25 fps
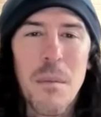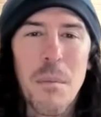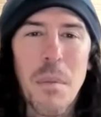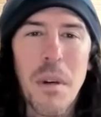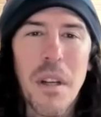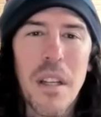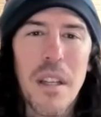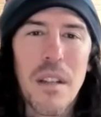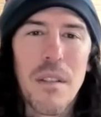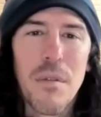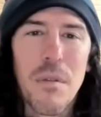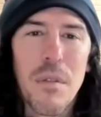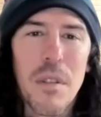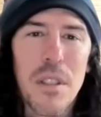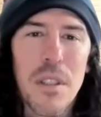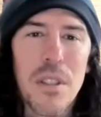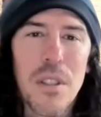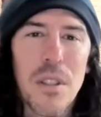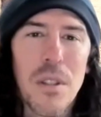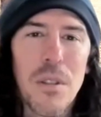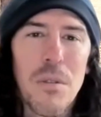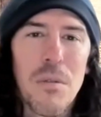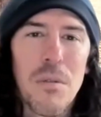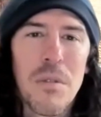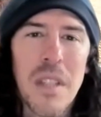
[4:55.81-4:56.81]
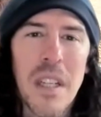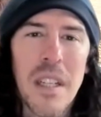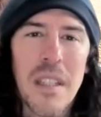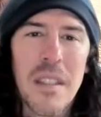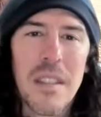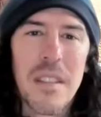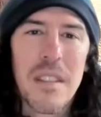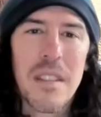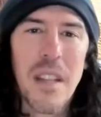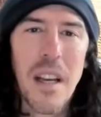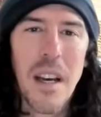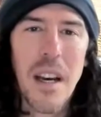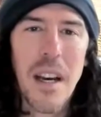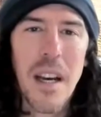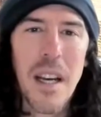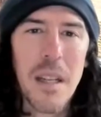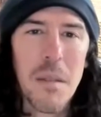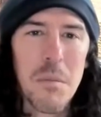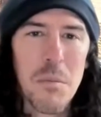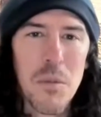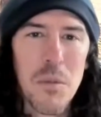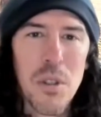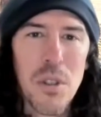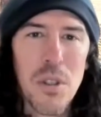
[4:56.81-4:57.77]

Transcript: But if we do take the time